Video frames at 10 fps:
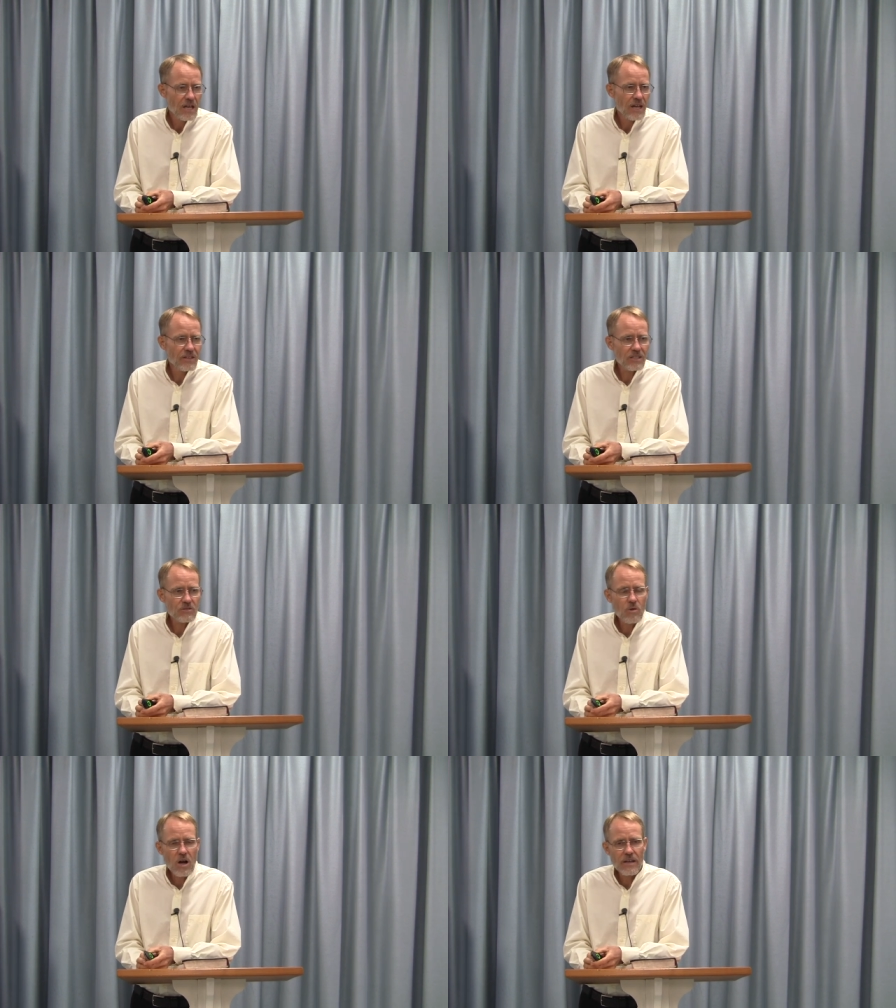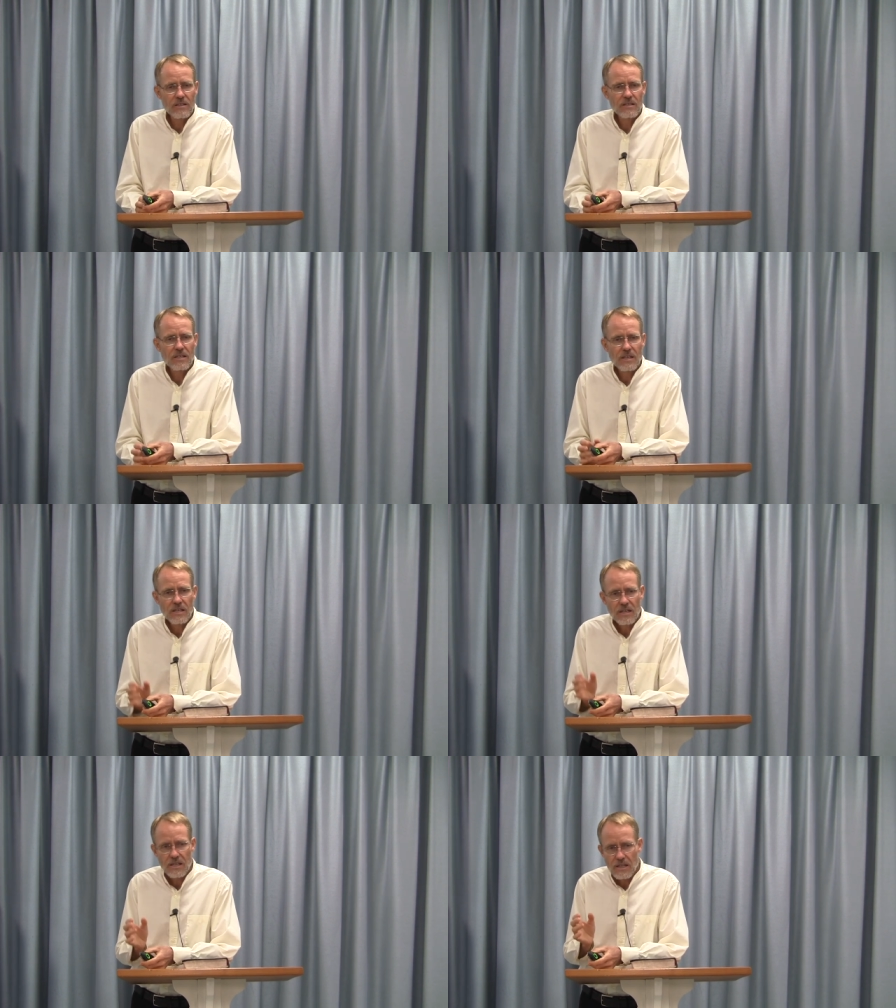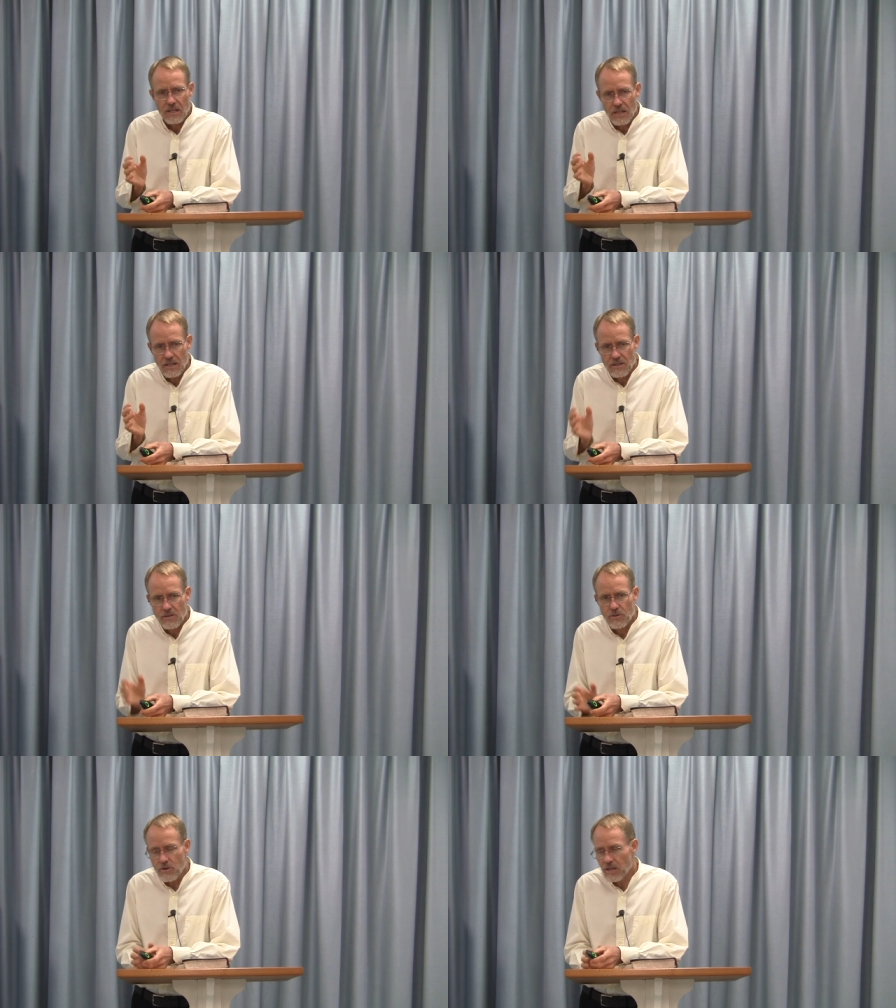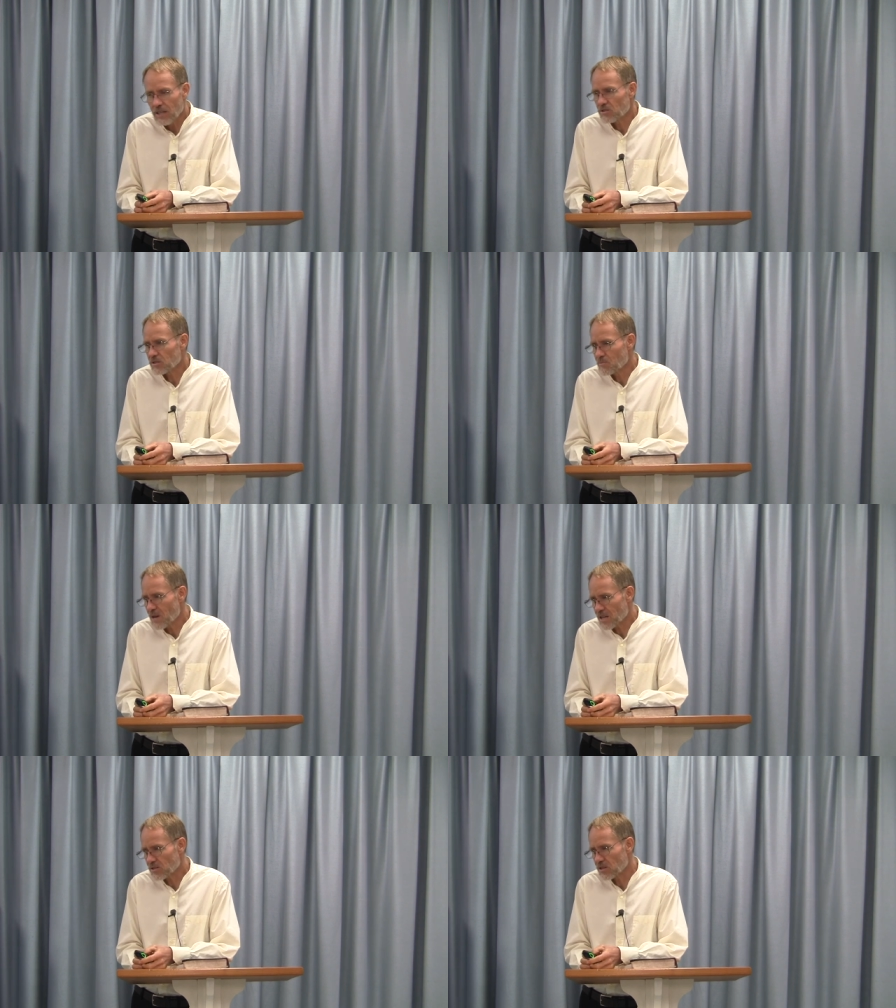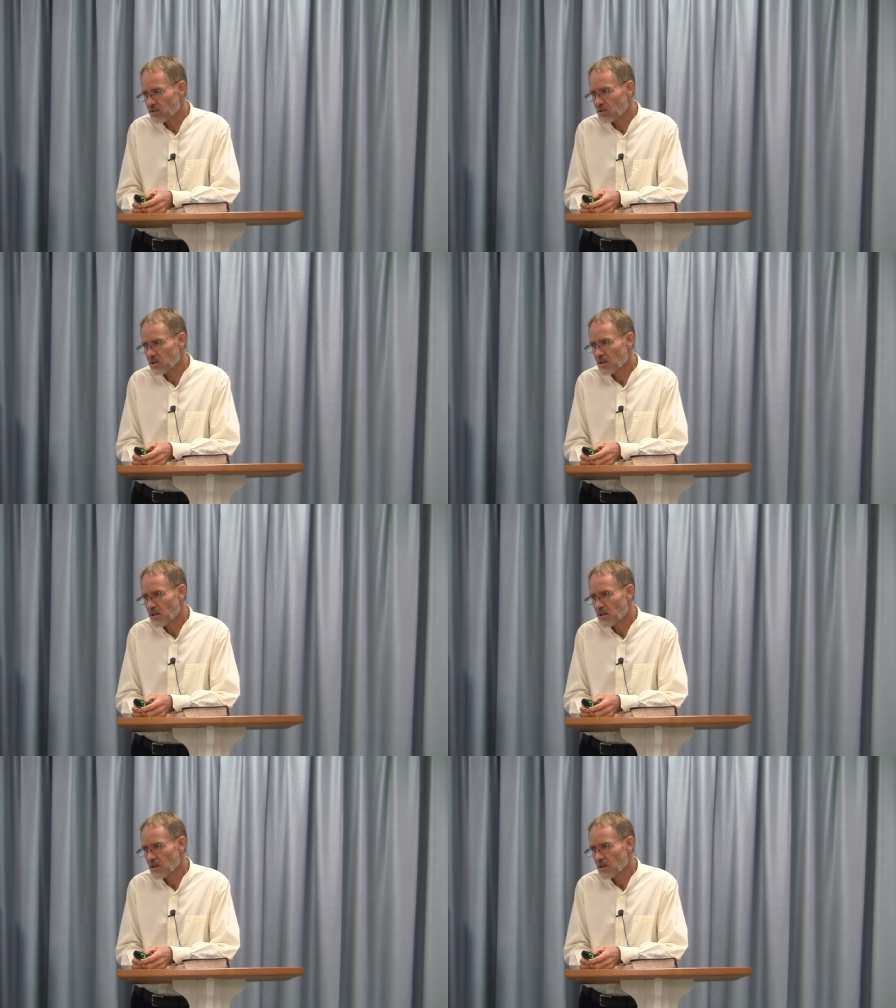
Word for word: And that's why in the third angel's message,